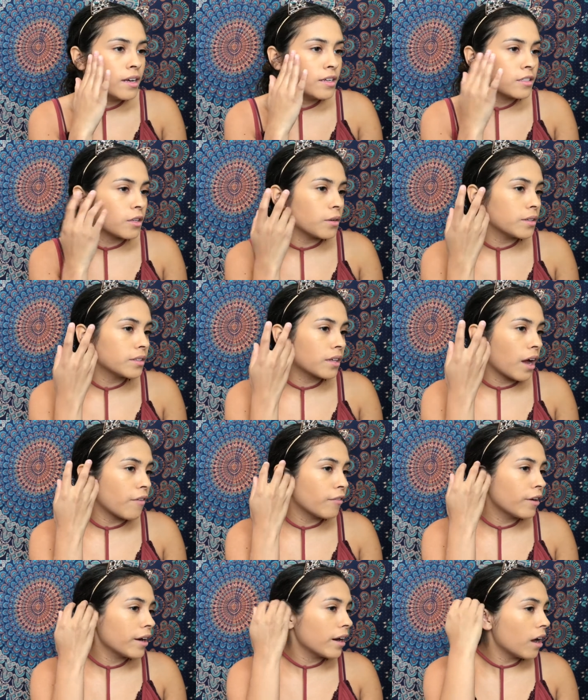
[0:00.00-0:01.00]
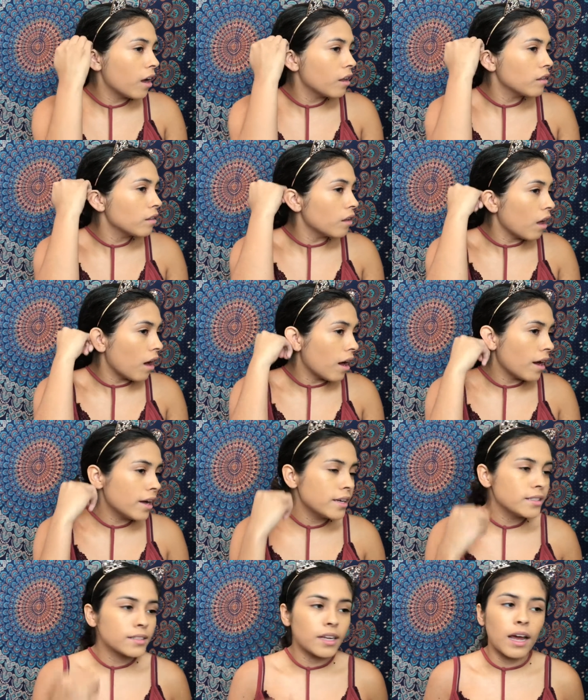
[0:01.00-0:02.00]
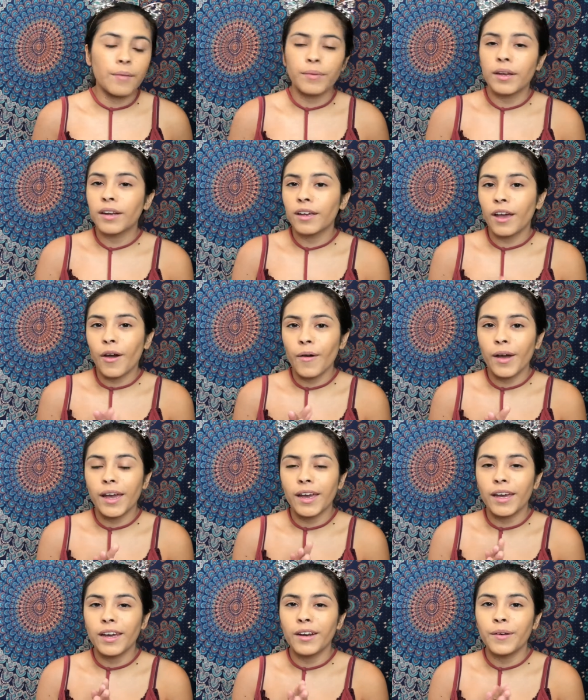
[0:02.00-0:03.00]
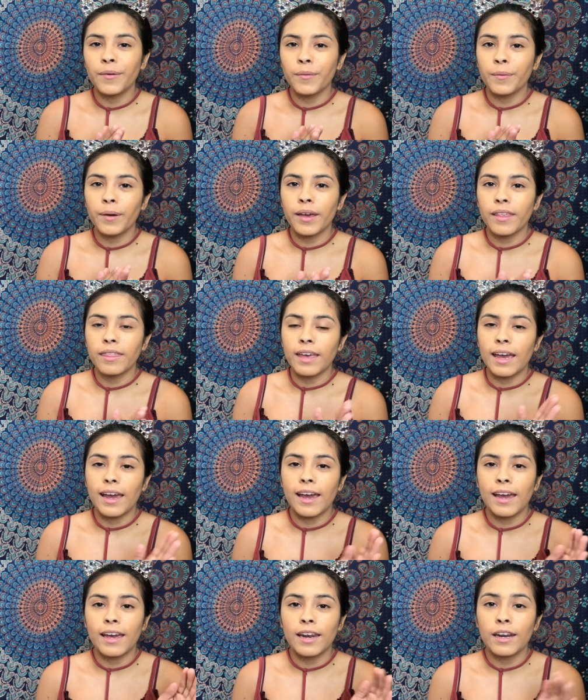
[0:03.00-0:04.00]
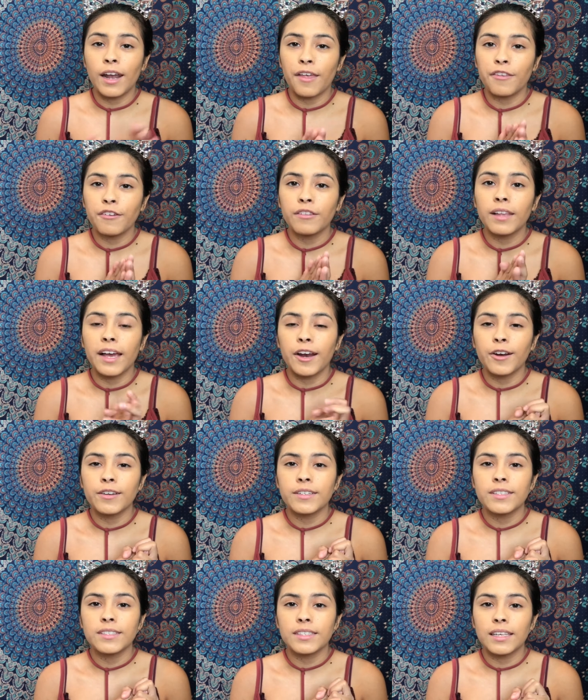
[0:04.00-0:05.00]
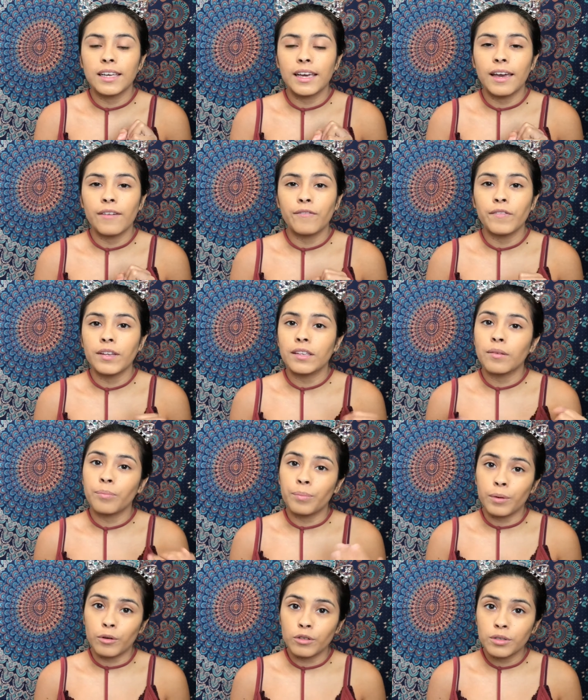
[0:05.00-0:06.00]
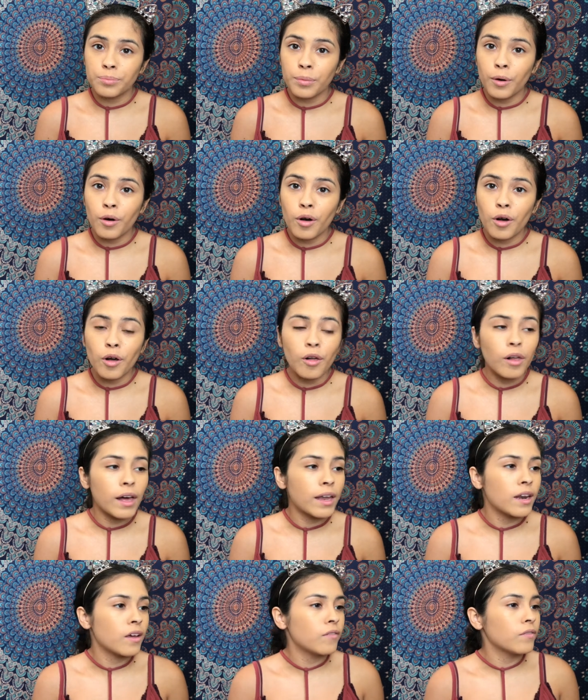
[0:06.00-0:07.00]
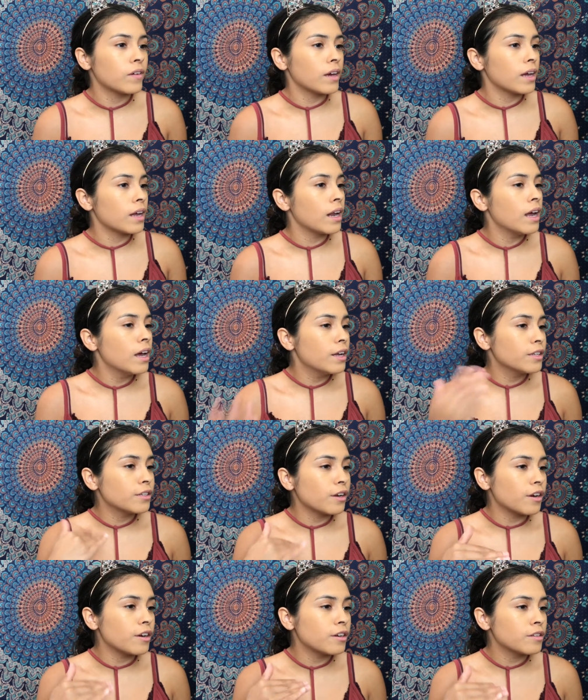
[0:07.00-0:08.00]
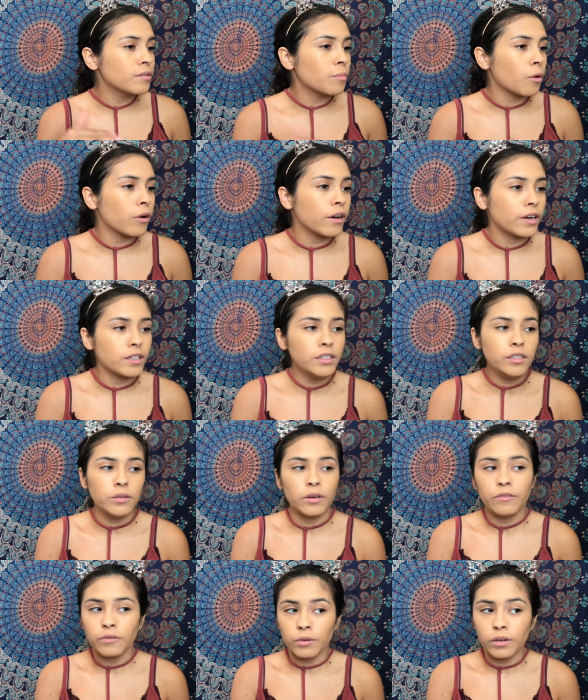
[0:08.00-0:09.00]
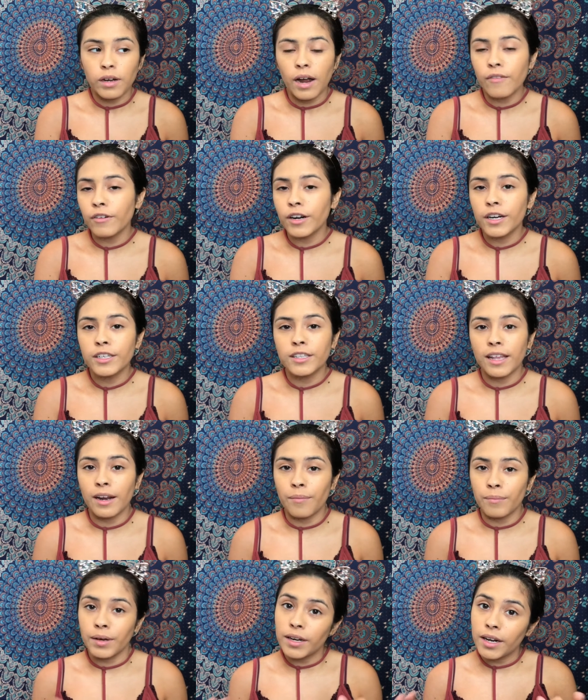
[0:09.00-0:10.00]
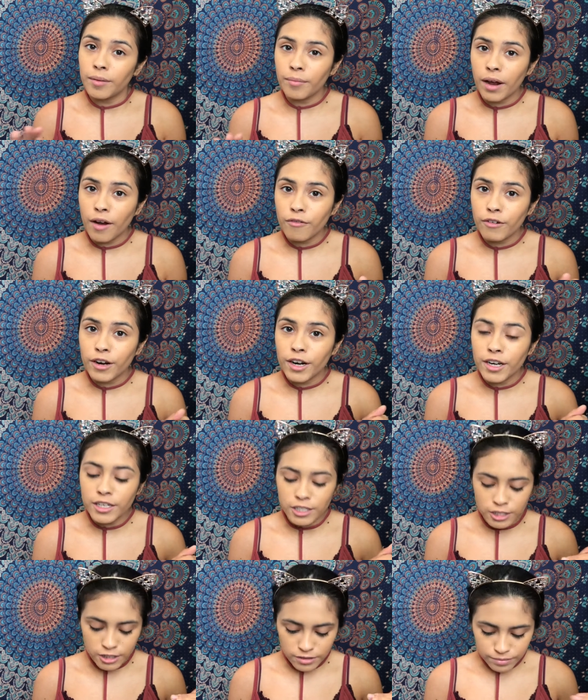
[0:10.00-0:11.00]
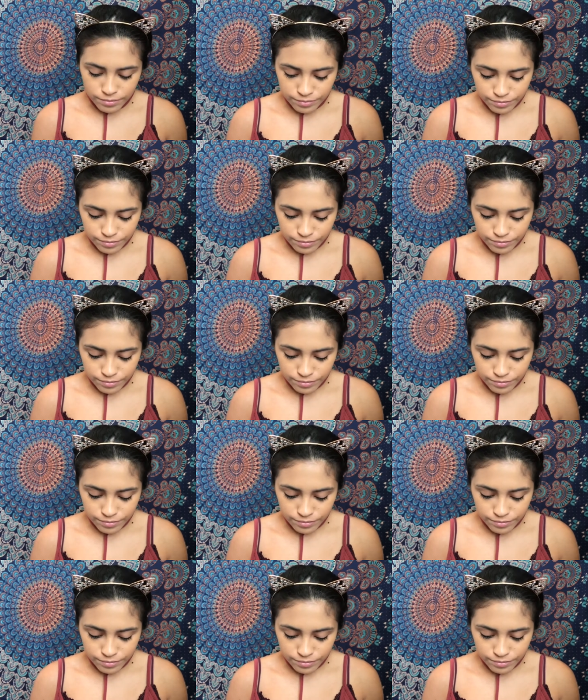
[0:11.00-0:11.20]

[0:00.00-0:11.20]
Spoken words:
So it's covering a lot. I'm going to go in with another layer to see if it's buildable and if it turns more into a full coverage than a medium coverage.